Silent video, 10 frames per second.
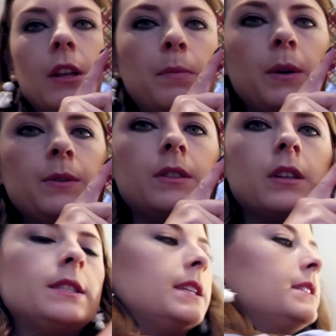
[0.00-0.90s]
little
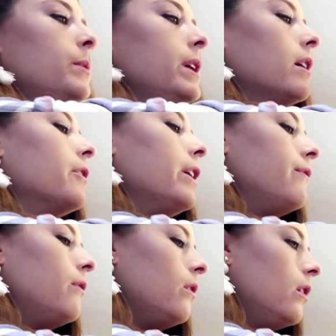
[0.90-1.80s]
poster. It says, We are
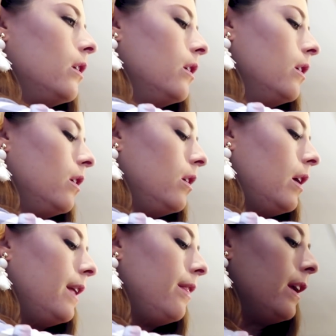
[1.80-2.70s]
grateful
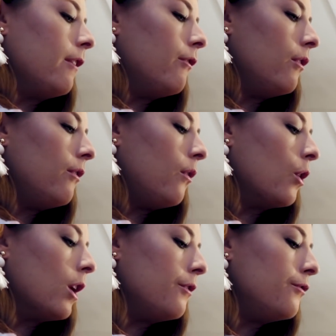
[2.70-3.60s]
and thankful
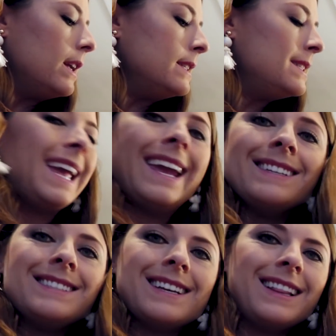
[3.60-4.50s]
for our friends
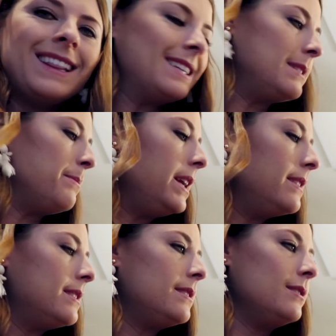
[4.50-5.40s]
and
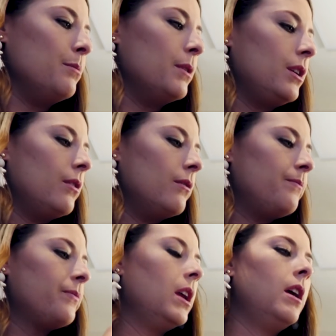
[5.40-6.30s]
classmates. That's super cute.
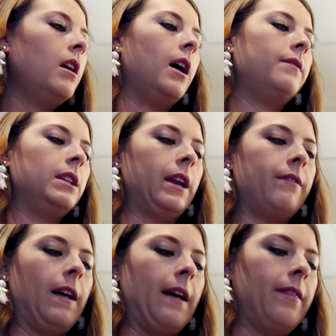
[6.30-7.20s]
I'll have to
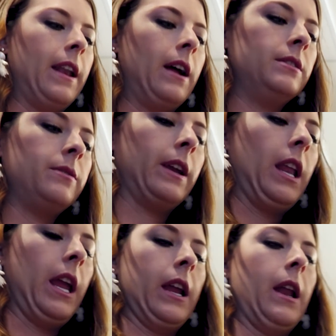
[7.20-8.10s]
like flatten that out so I
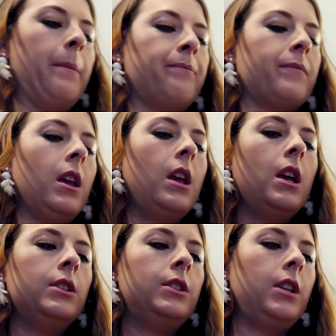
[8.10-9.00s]
can hang it up.
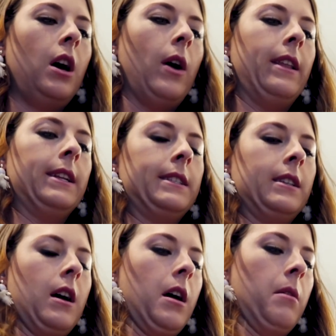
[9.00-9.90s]
So, and
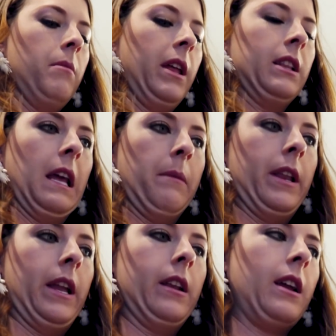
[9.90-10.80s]
it's um, like
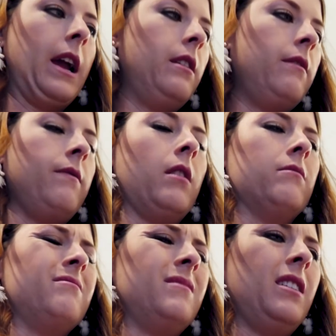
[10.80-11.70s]
laminated, kind of.
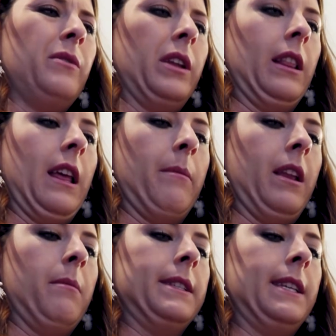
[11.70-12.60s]
Not, not really
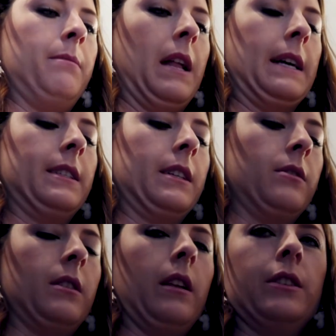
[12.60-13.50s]
laminated, but it's like plastic, so it's not